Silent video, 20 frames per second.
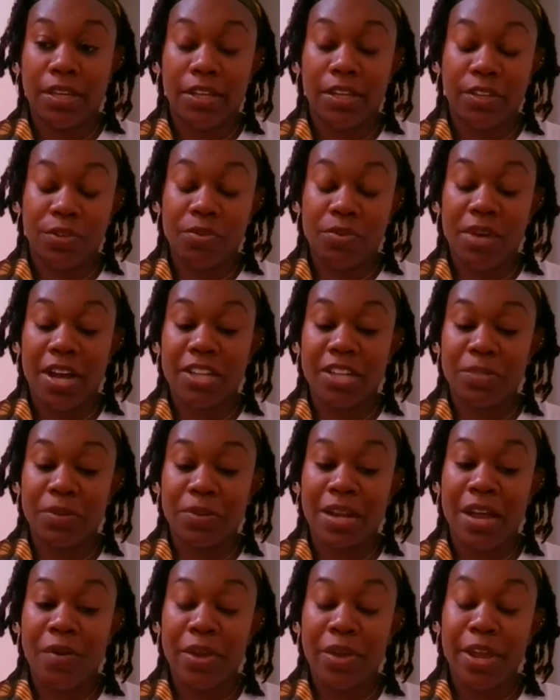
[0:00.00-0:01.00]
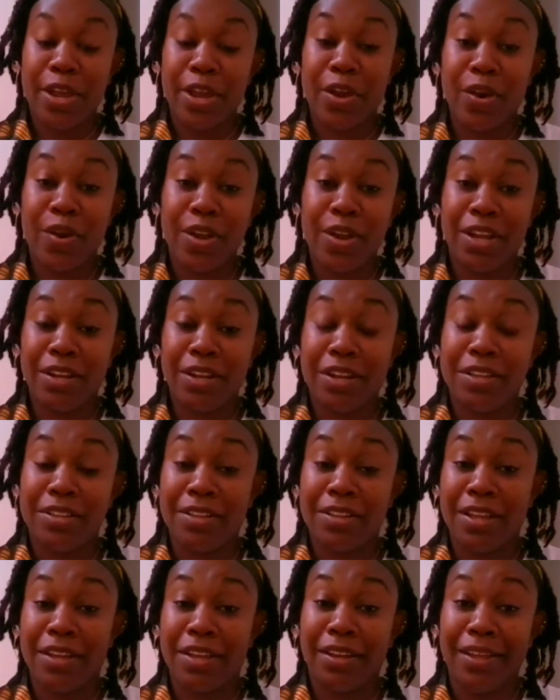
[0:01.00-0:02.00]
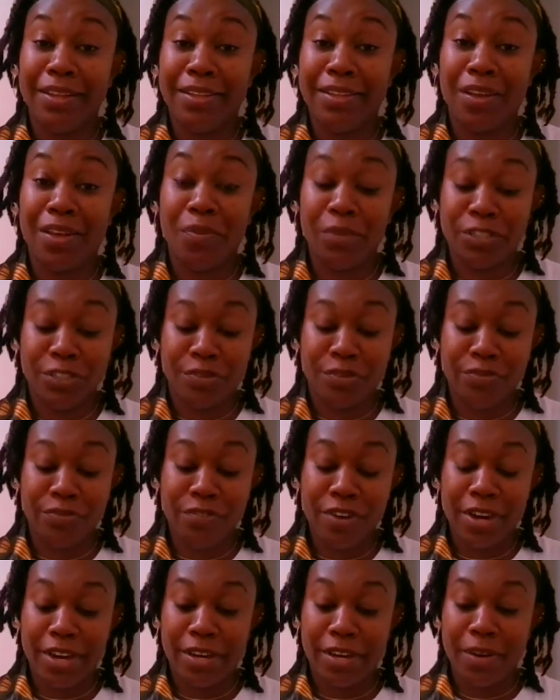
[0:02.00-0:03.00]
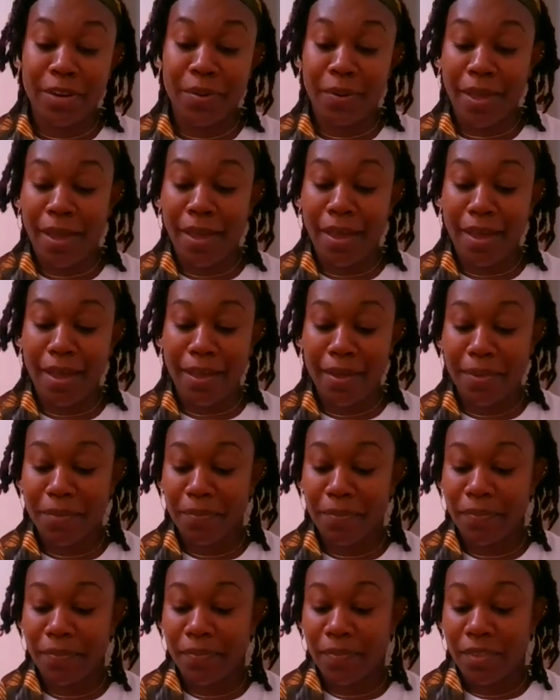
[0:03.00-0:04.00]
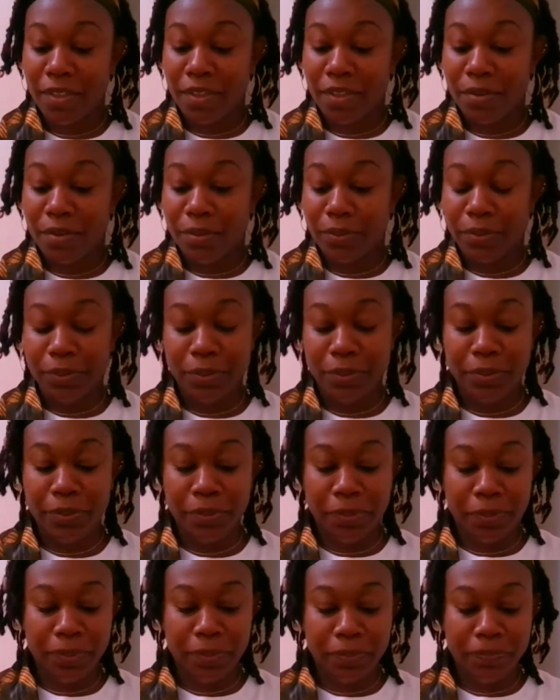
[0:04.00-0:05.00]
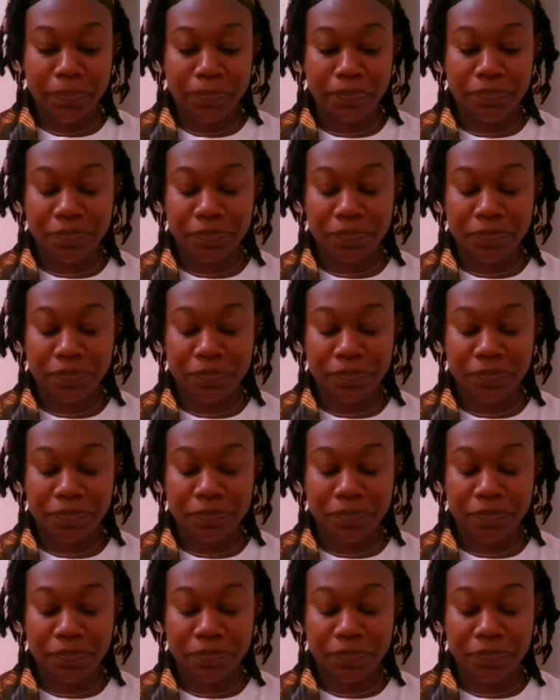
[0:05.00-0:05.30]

and you guys went out here and linked up with your friend, okay? Ooh.